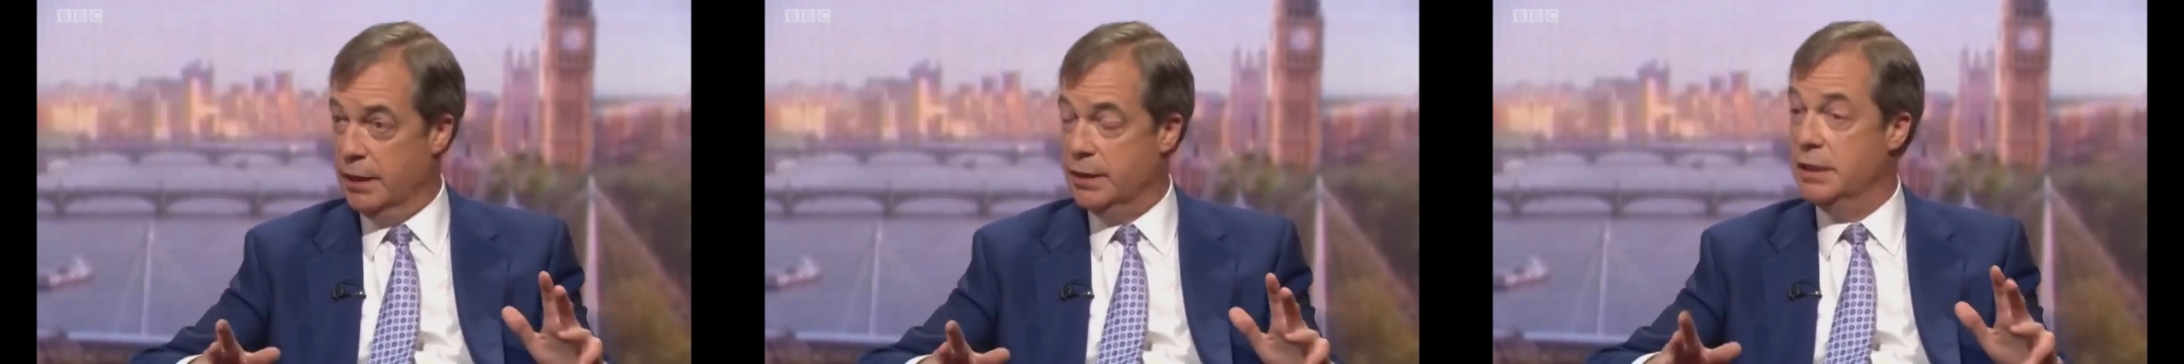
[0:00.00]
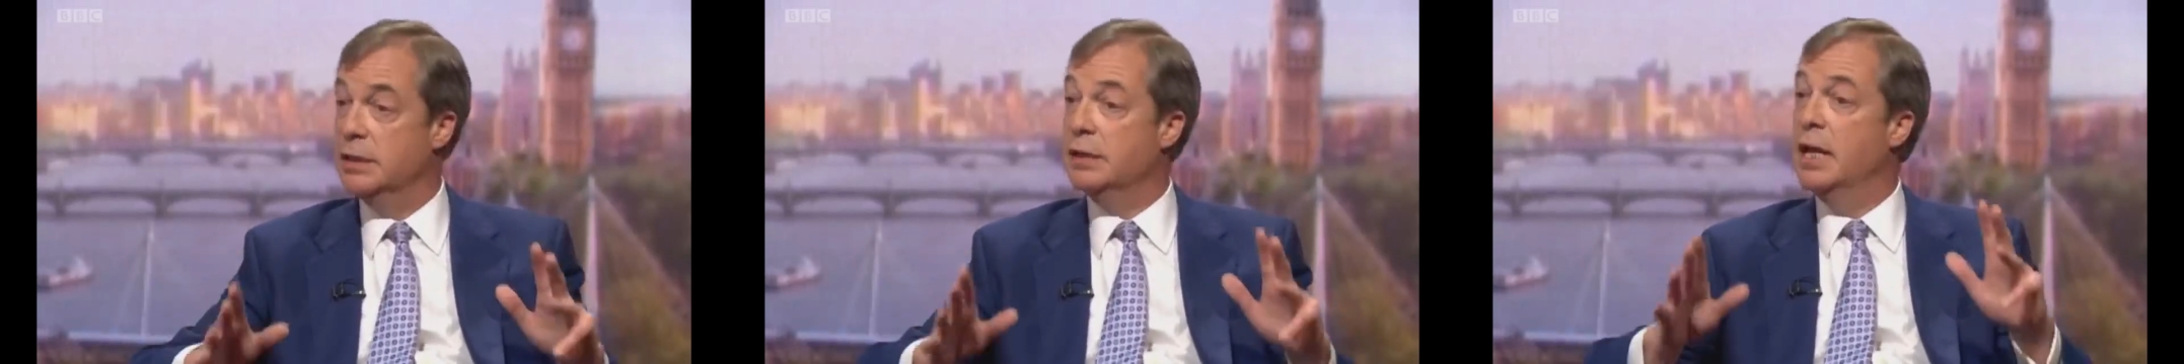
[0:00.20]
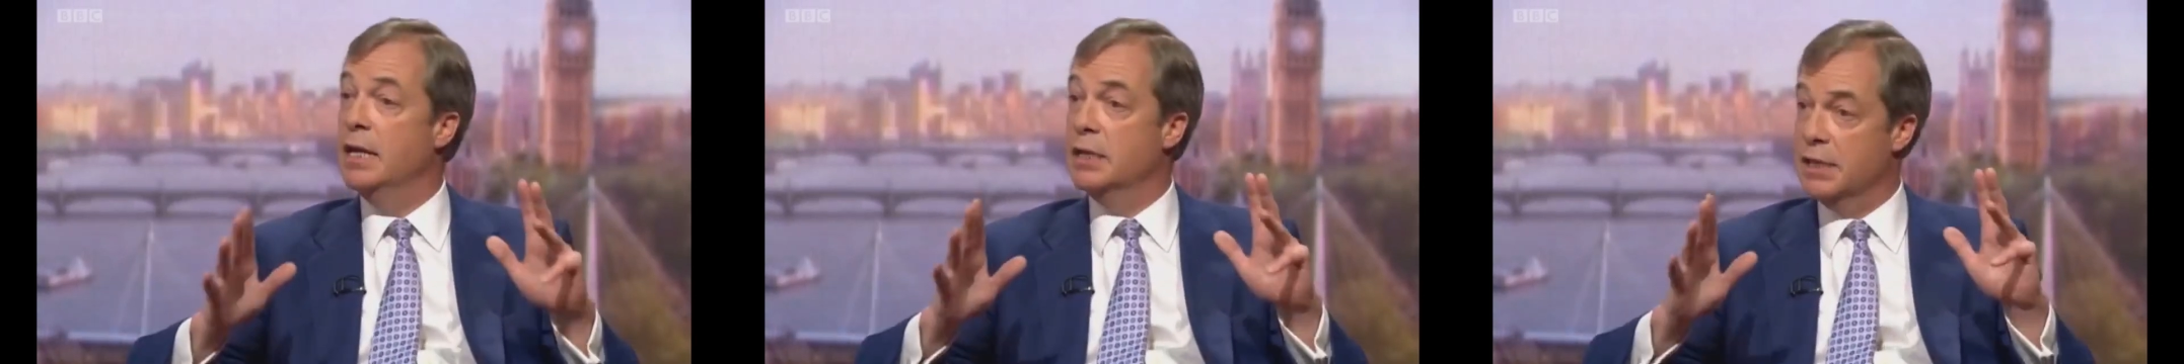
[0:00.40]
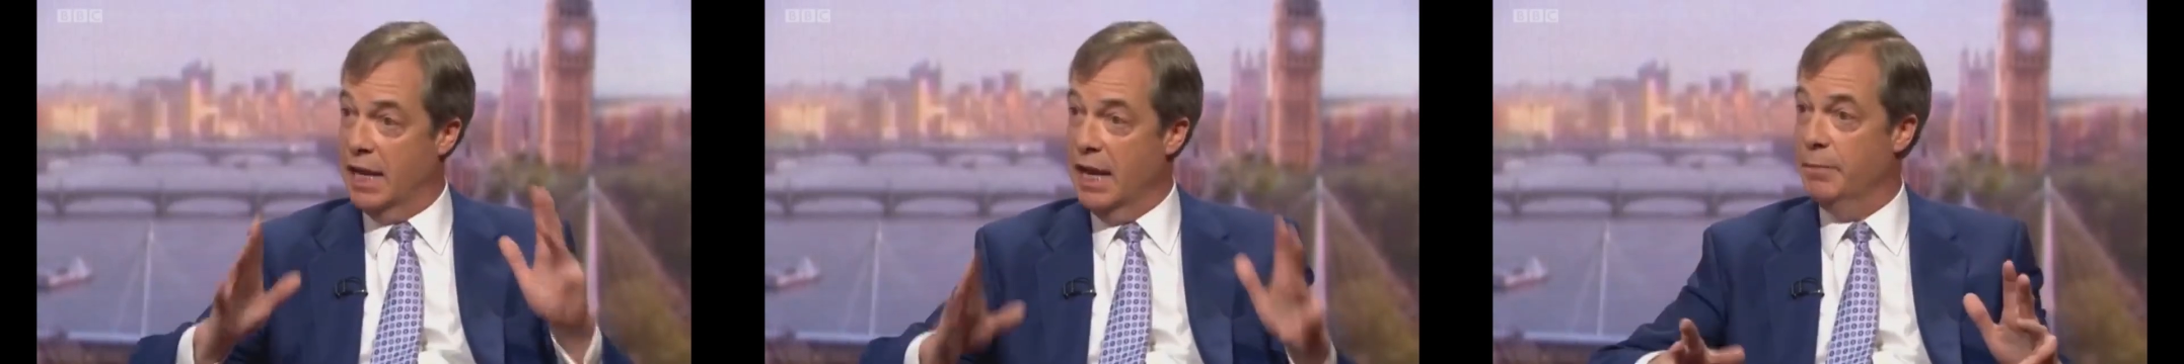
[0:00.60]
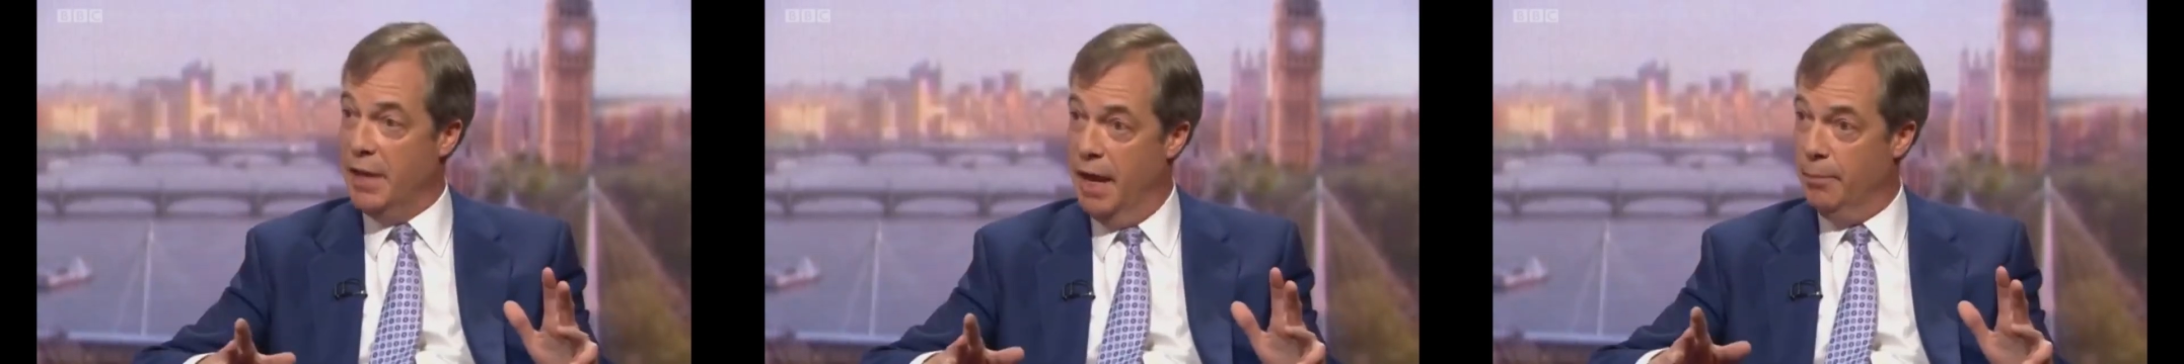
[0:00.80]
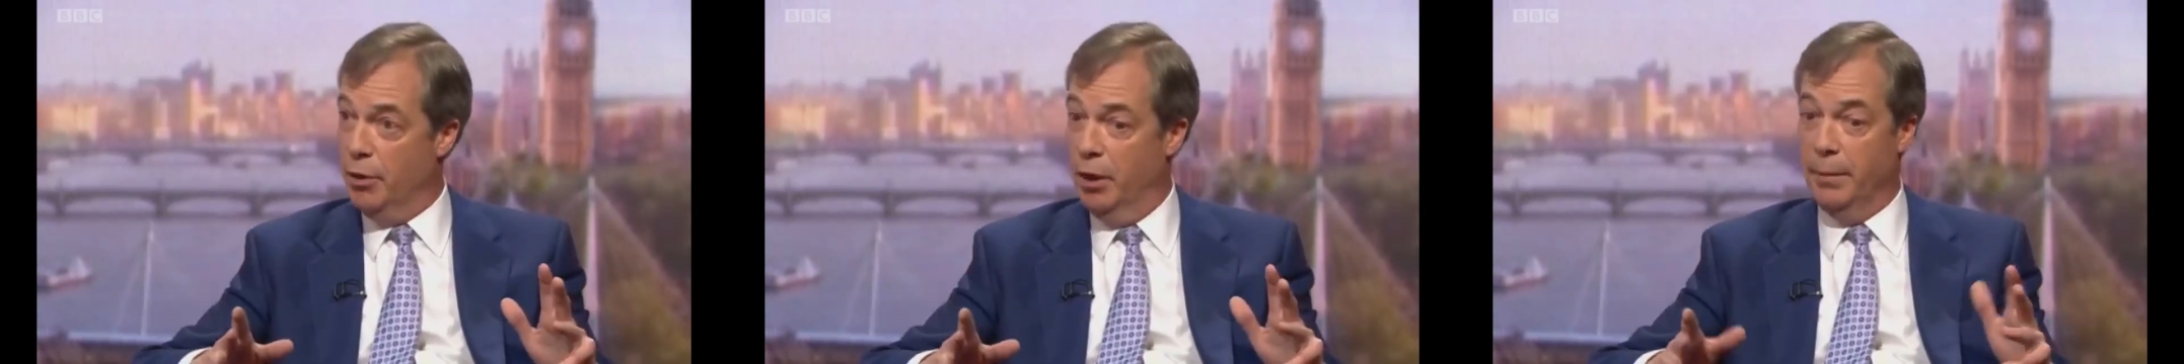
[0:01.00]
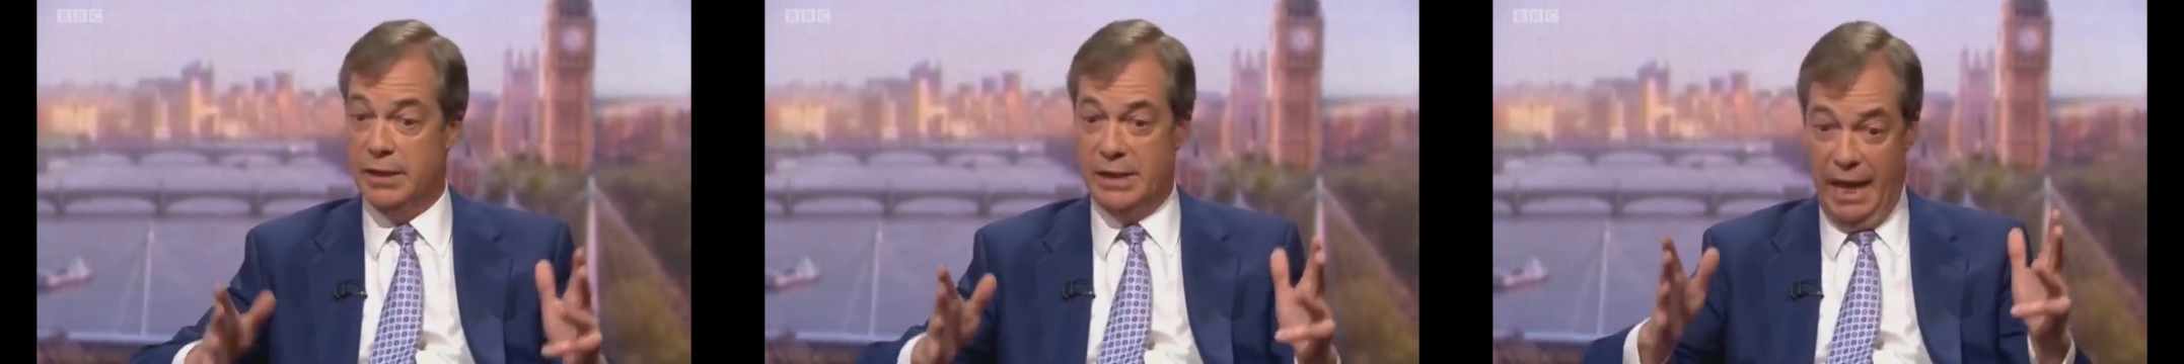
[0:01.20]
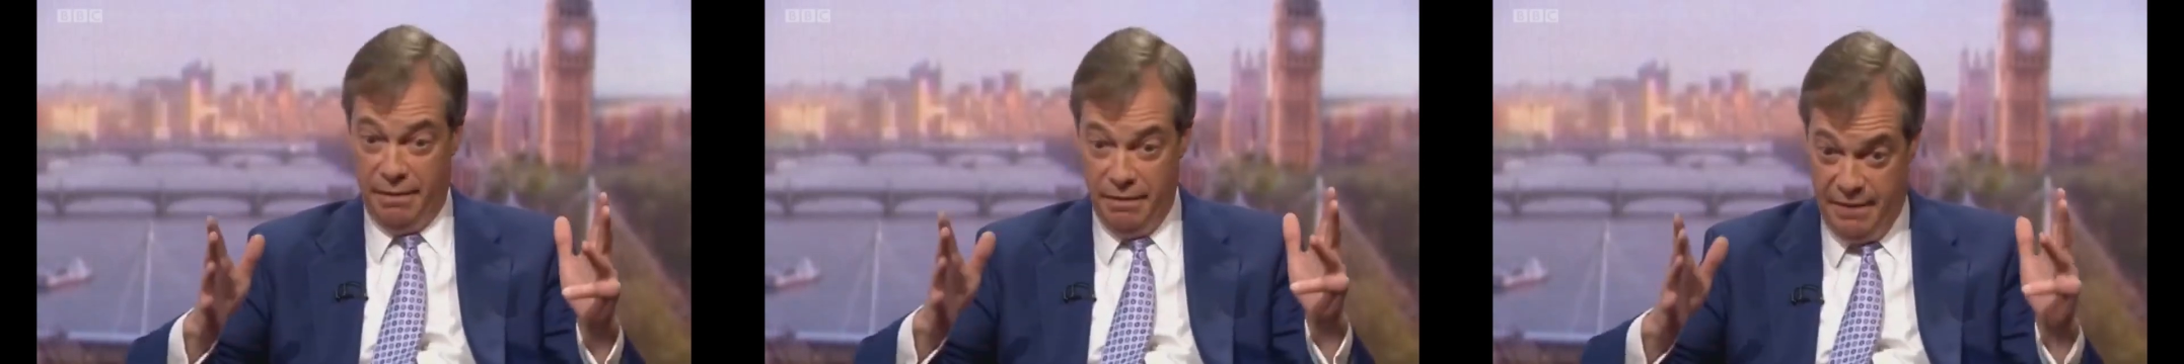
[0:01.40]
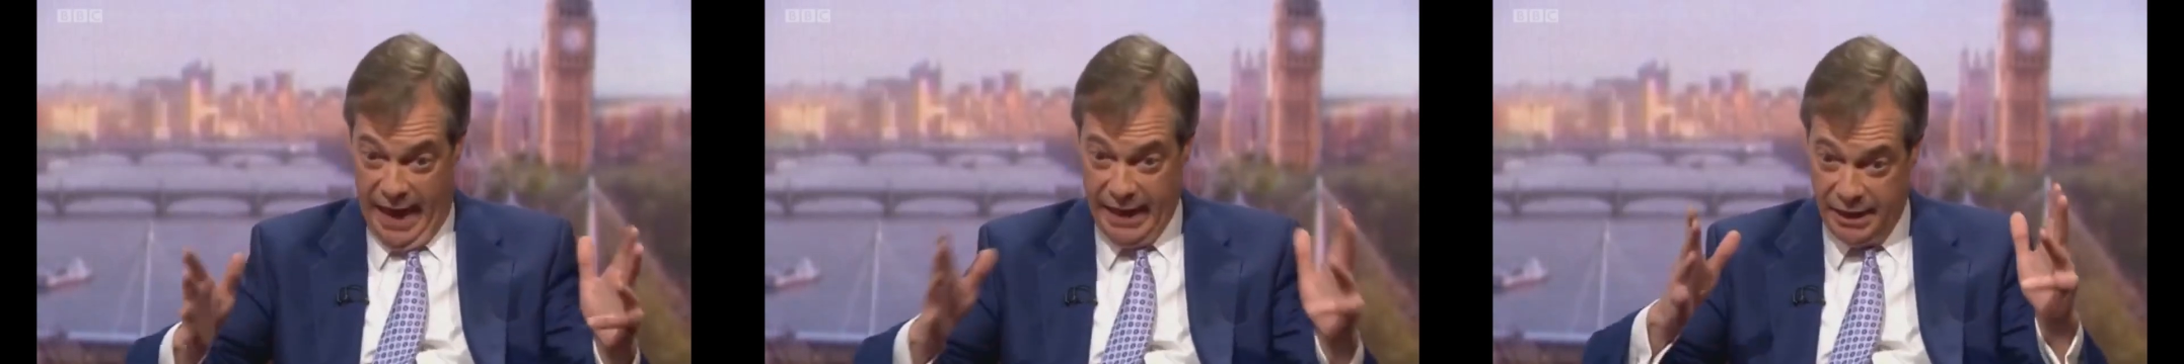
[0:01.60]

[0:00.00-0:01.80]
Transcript: parties to keep their promise.